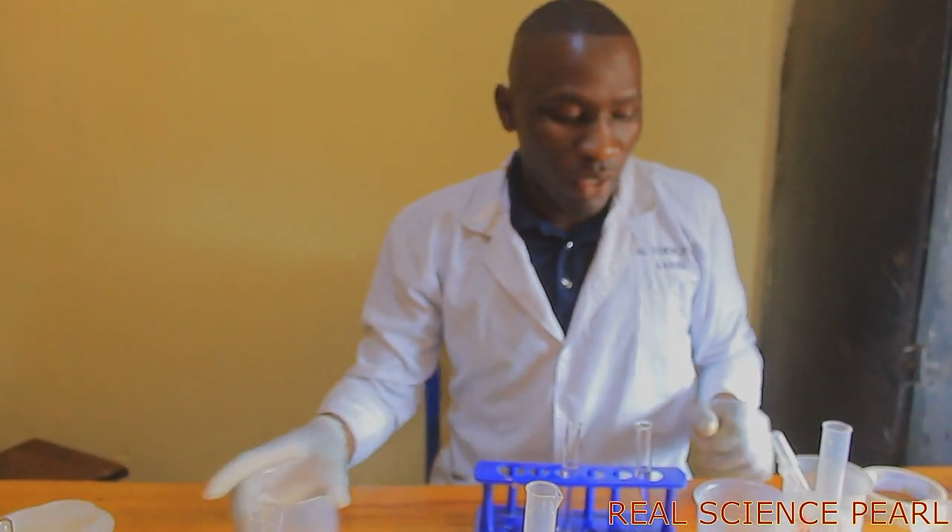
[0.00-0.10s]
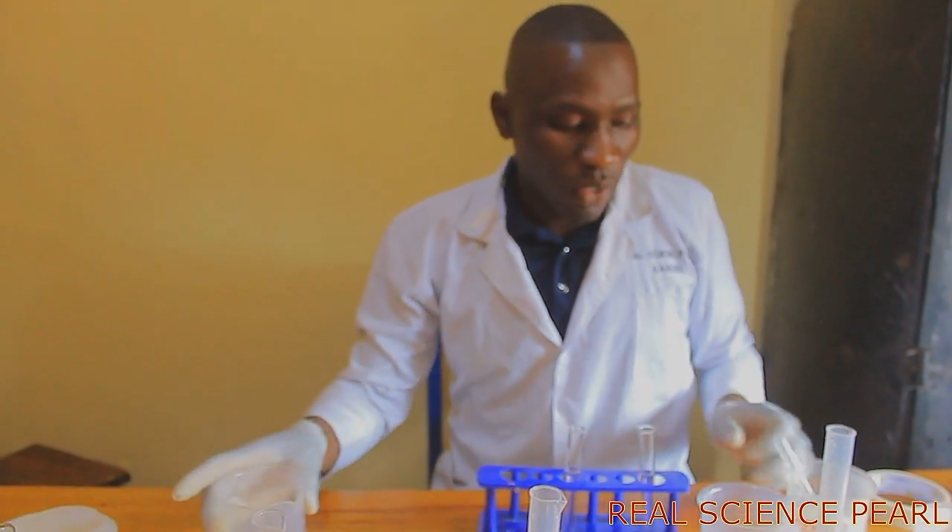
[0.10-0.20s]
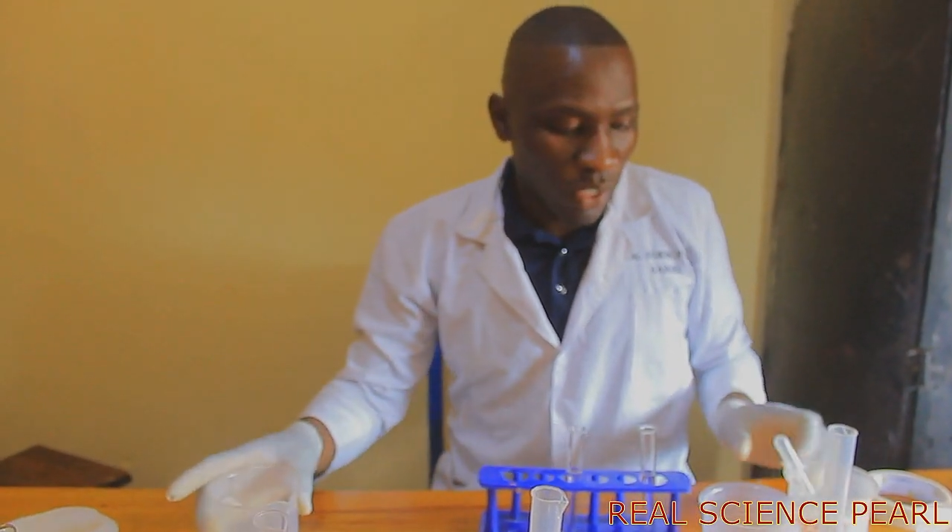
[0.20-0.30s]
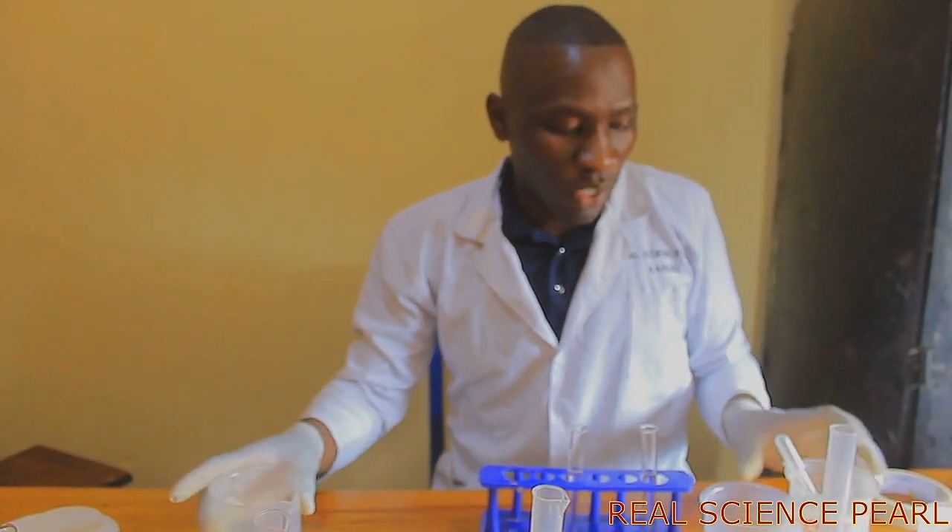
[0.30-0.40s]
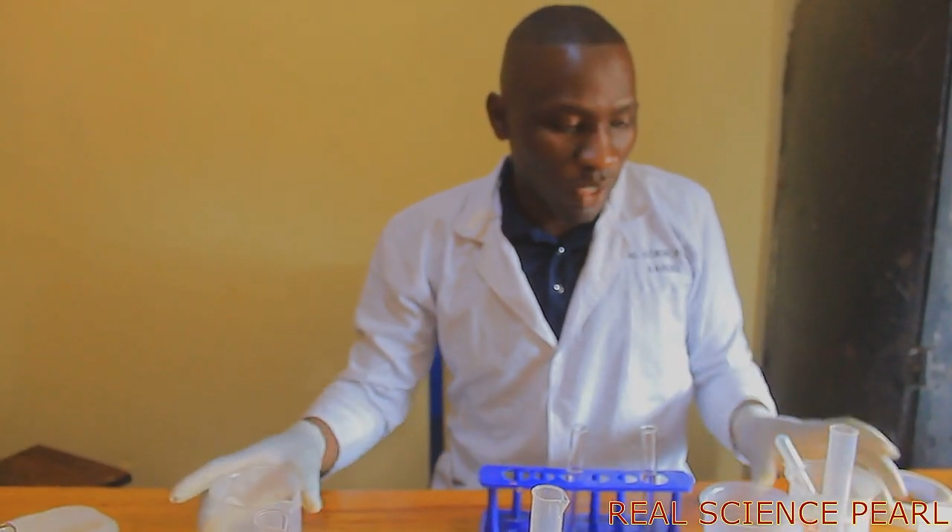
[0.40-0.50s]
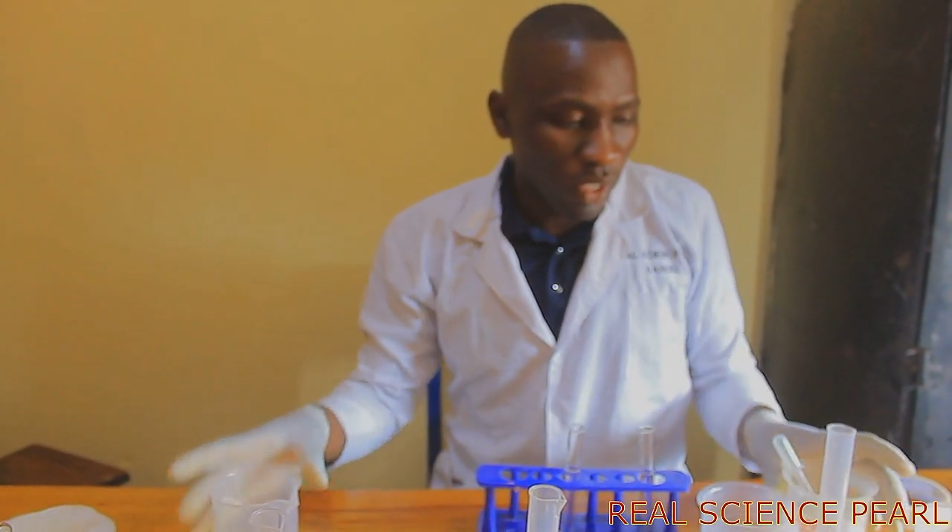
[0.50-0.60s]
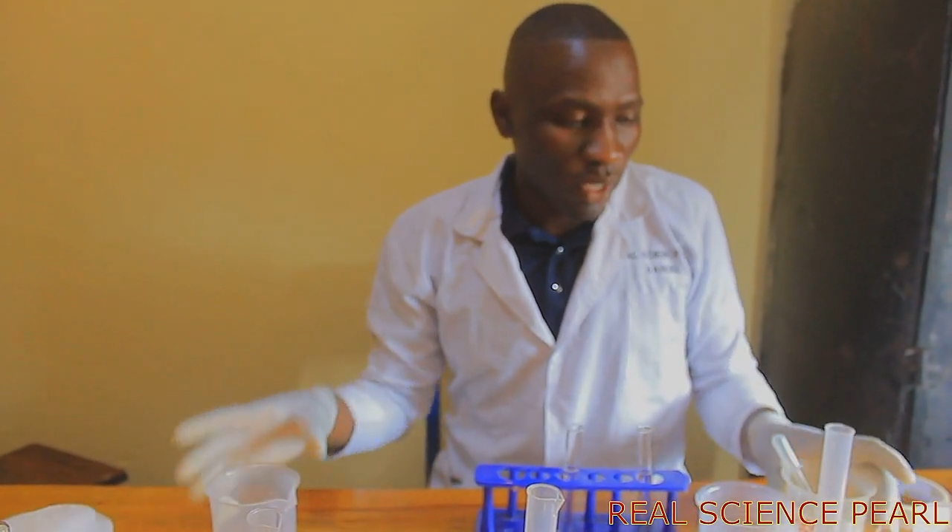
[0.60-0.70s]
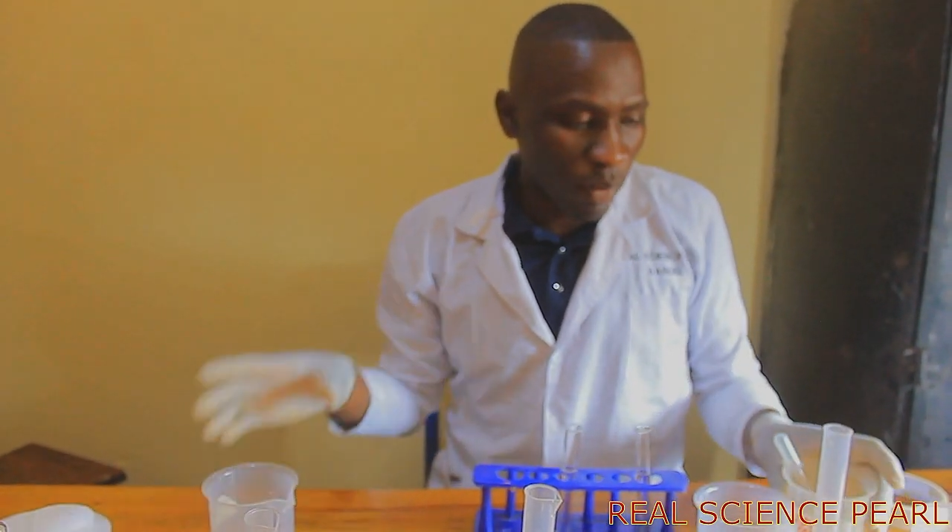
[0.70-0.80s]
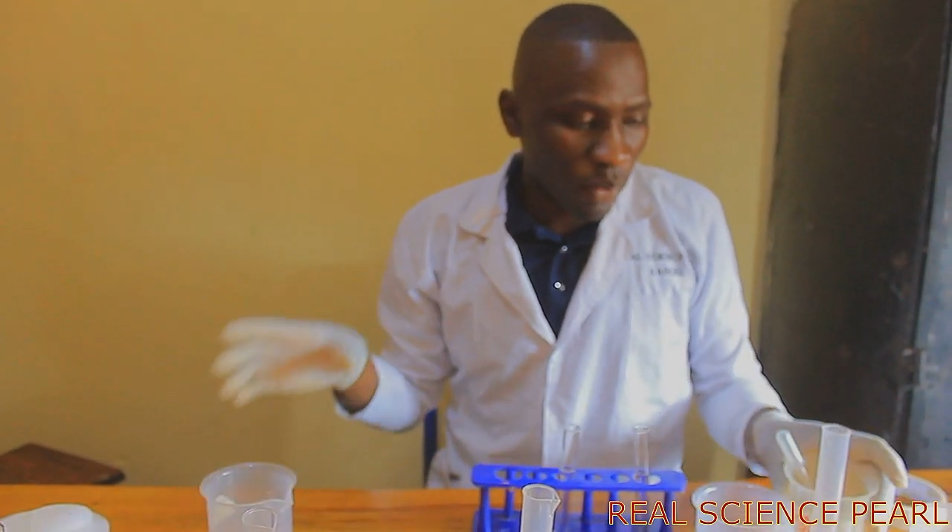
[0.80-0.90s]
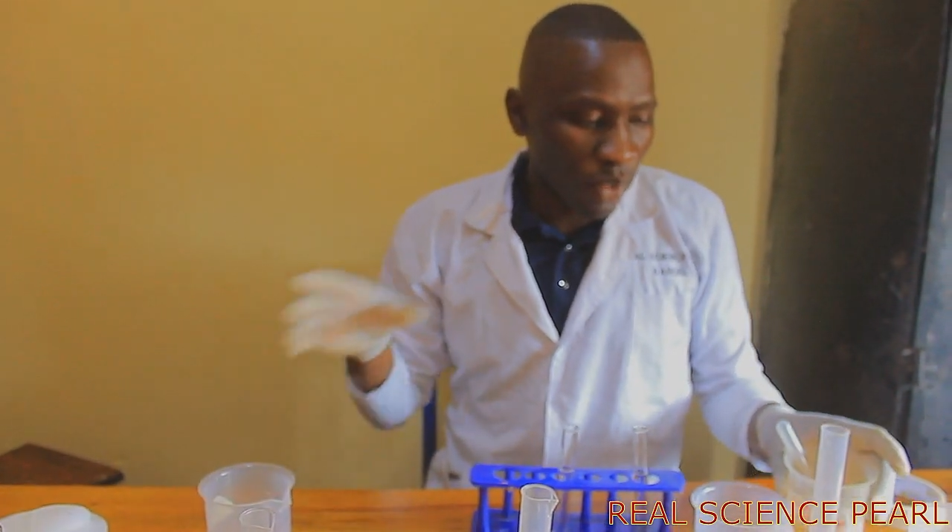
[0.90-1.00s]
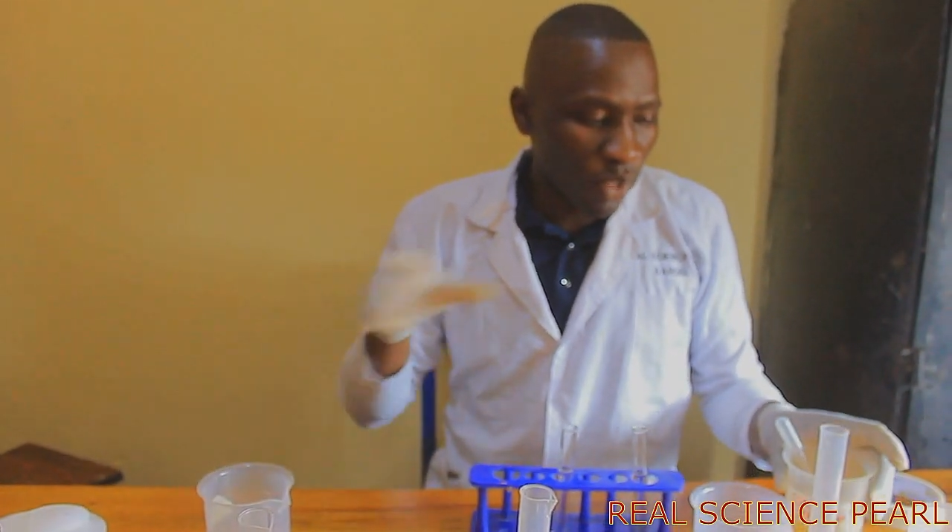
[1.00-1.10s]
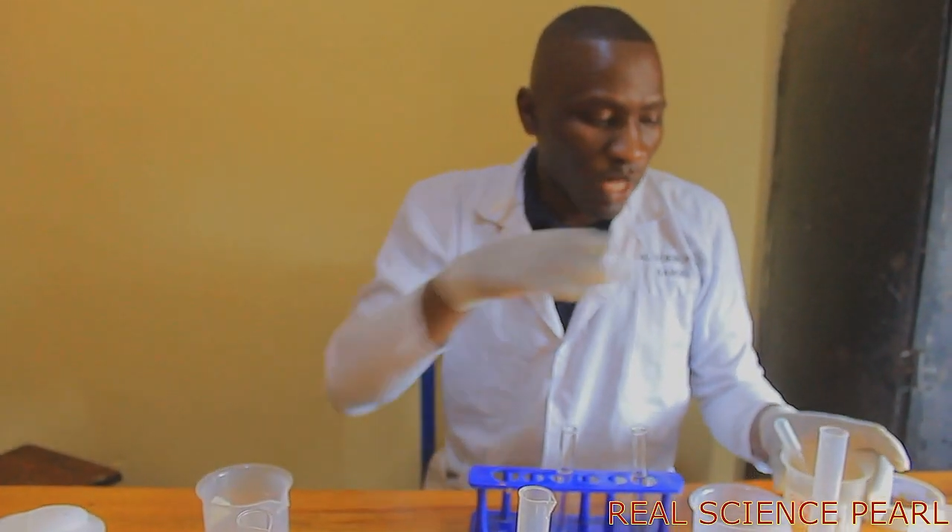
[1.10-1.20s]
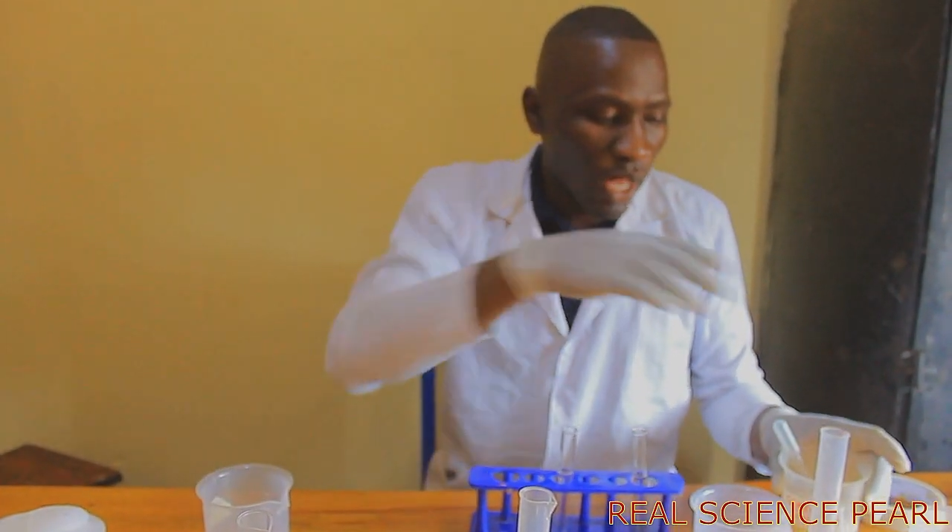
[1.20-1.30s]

Okay, here we go.